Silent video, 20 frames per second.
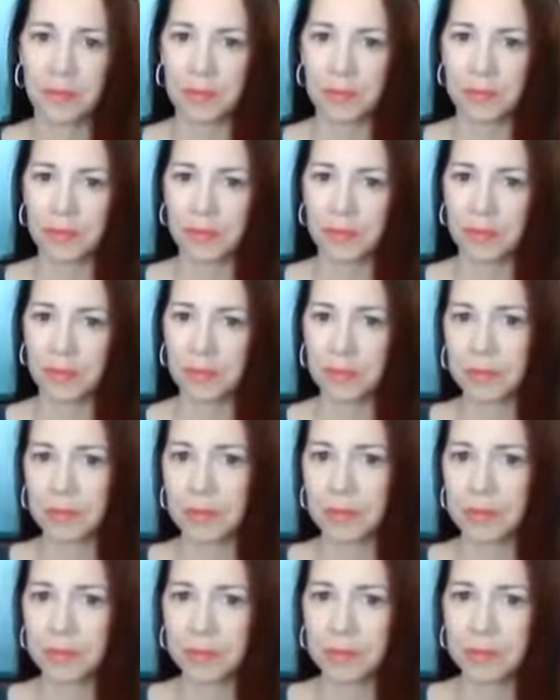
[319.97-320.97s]

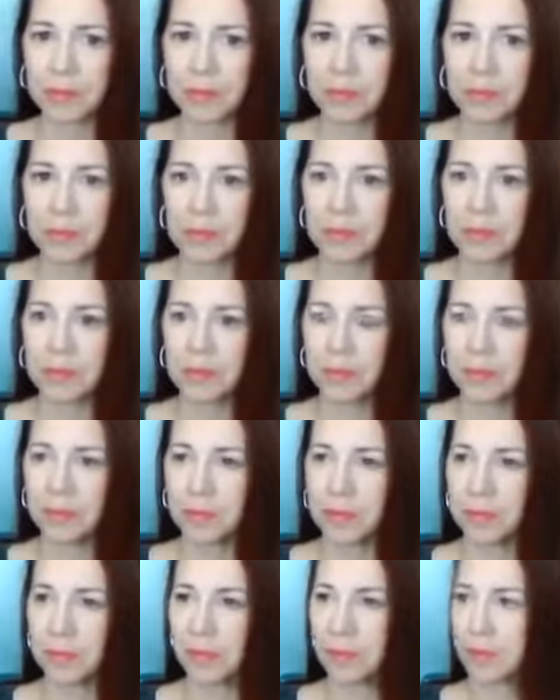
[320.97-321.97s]

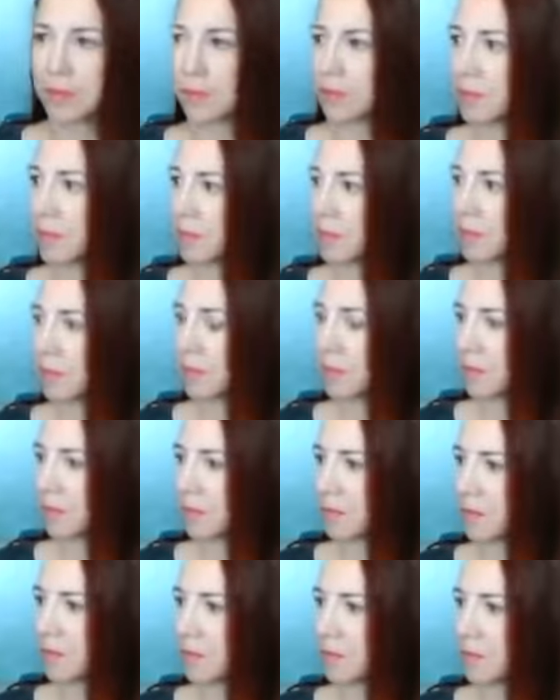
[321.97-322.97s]

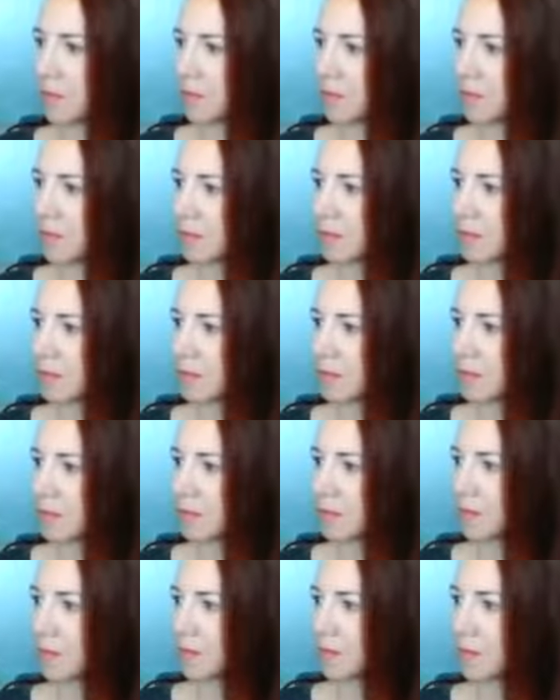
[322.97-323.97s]

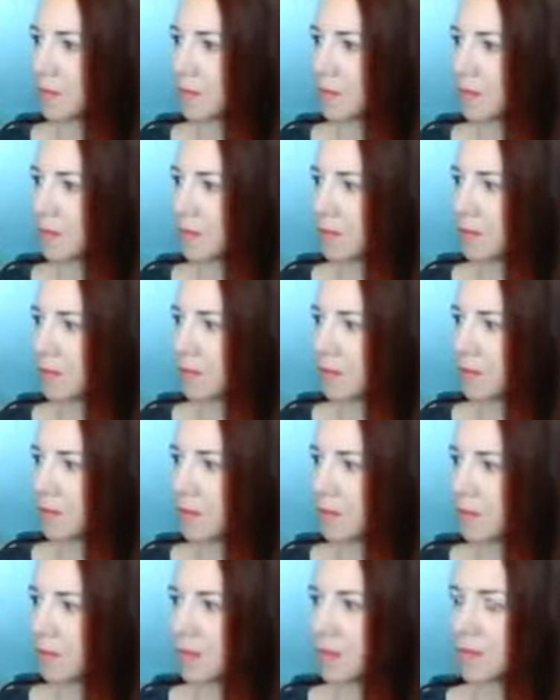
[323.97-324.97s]

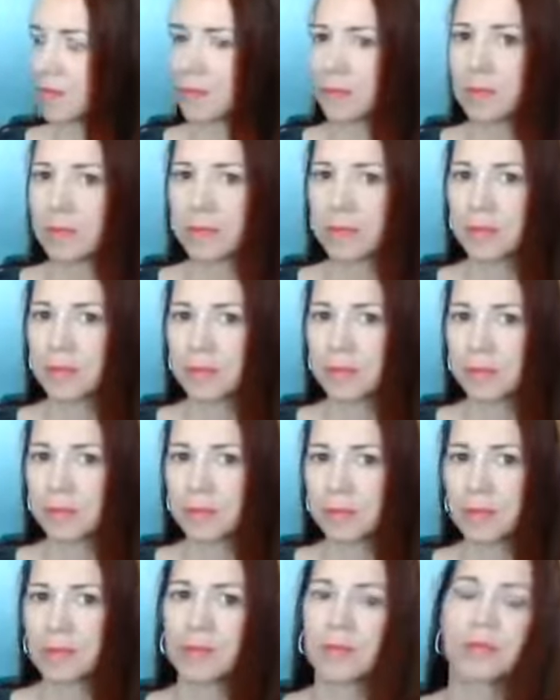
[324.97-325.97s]

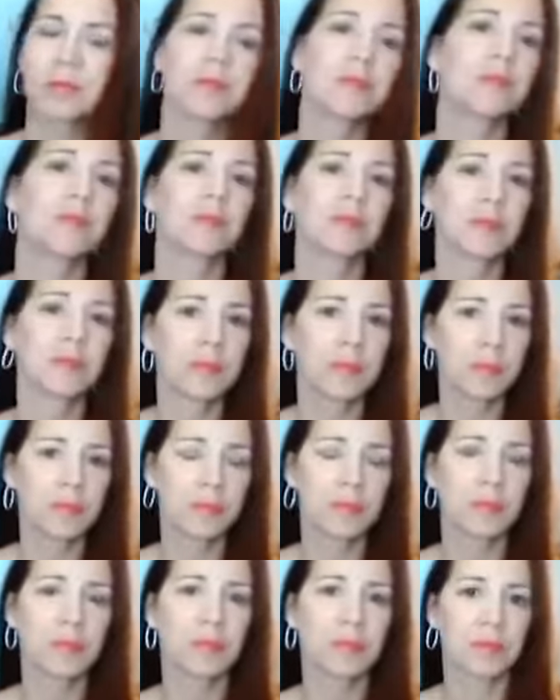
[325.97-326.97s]

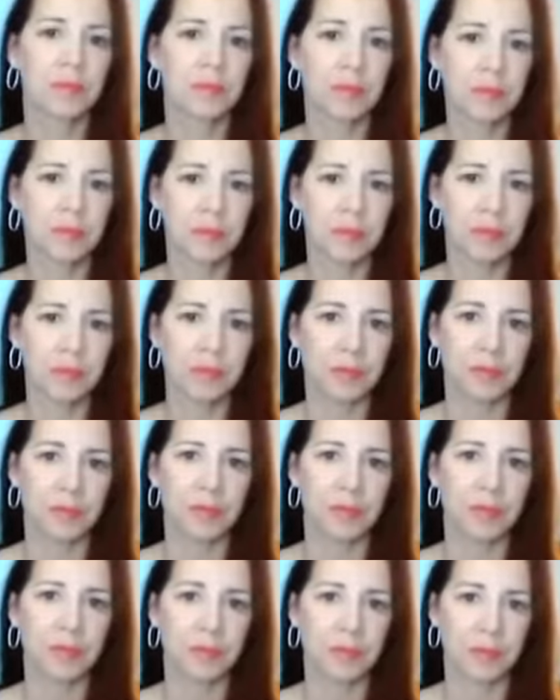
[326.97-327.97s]
The person shown says nothing.